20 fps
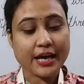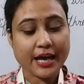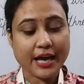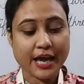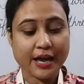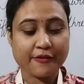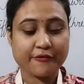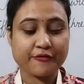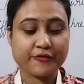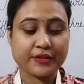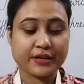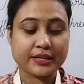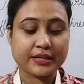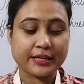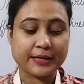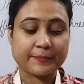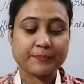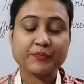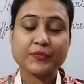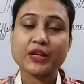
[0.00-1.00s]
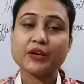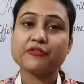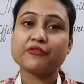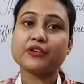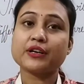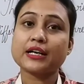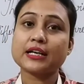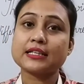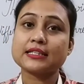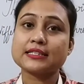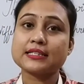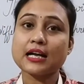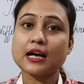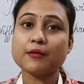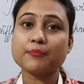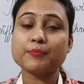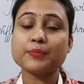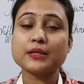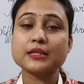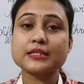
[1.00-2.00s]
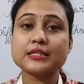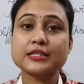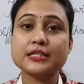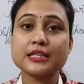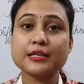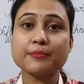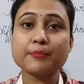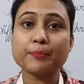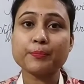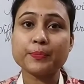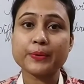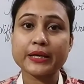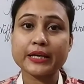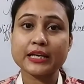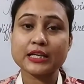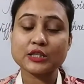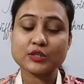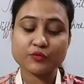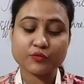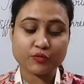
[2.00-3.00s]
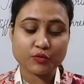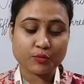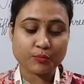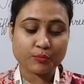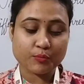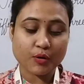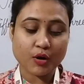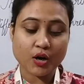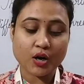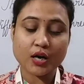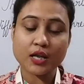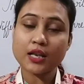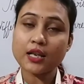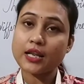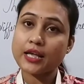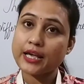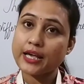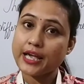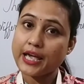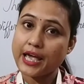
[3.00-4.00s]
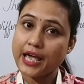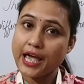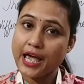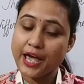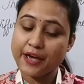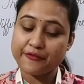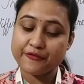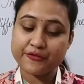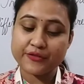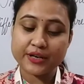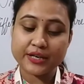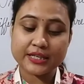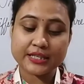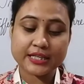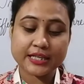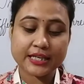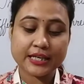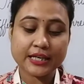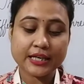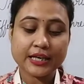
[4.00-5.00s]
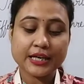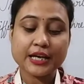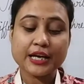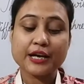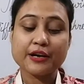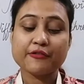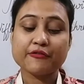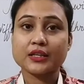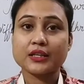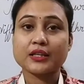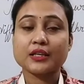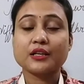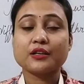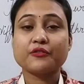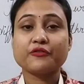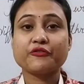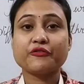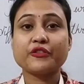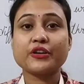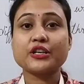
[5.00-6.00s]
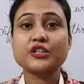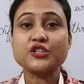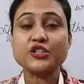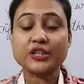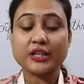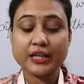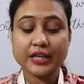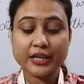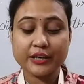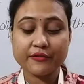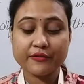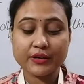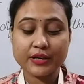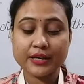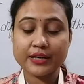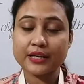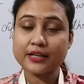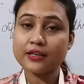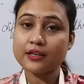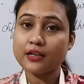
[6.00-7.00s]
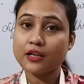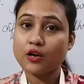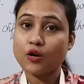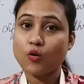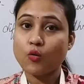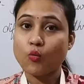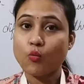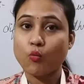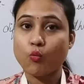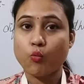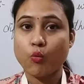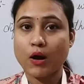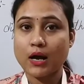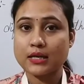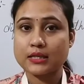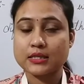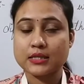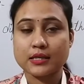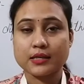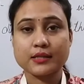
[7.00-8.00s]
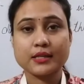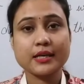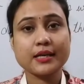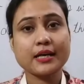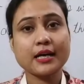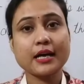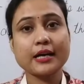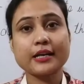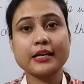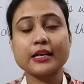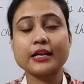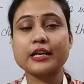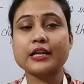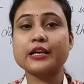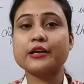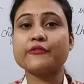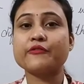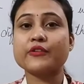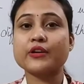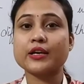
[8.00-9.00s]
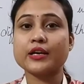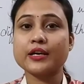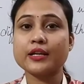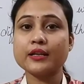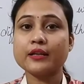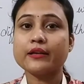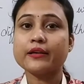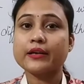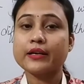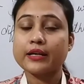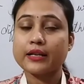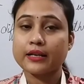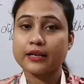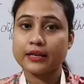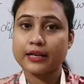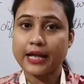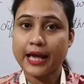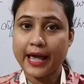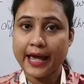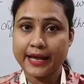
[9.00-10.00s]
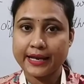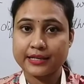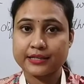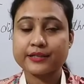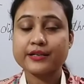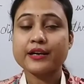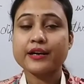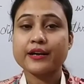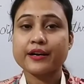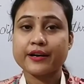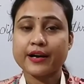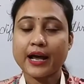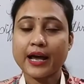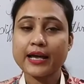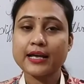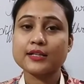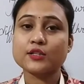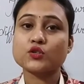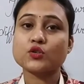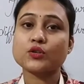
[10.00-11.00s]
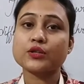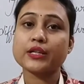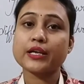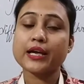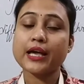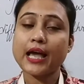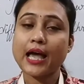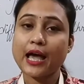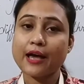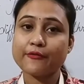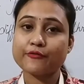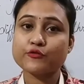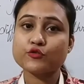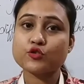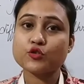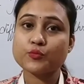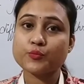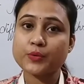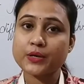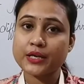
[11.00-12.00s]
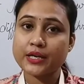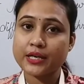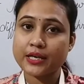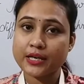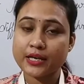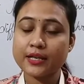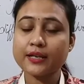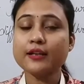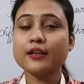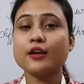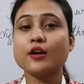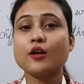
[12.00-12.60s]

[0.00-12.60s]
every day. For example, team plays football every day. Fish live in water. They can't live in land, right? So they have to be in